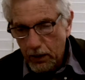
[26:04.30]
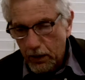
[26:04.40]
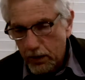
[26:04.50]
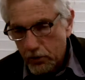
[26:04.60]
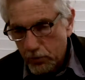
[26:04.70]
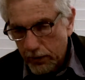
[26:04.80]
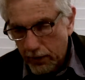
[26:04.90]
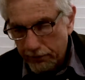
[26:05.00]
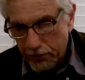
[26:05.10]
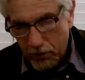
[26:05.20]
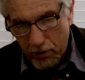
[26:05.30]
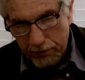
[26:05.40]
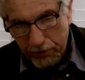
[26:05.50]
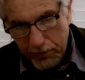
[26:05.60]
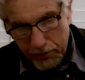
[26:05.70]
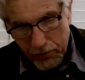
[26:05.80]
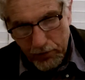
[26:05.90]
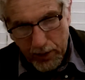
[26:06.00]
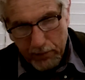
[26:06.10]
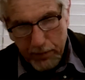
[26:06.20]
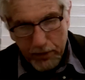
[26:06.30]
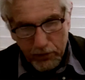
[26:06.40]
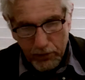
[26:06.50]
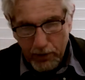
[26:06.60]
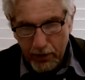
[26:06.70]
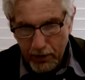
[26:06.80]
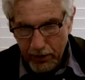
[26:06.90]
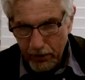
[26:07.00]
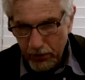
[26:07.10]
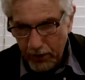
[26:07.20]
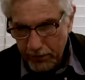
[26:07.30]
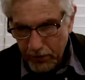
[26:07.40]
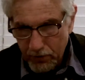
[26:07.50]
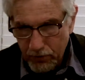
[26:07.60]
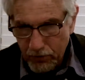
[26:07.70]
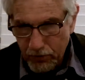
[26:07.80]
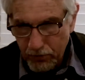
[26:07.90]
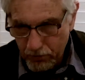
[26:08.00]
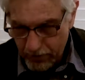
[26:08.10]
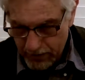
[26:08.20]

is we left off with the statement, uh, statement or two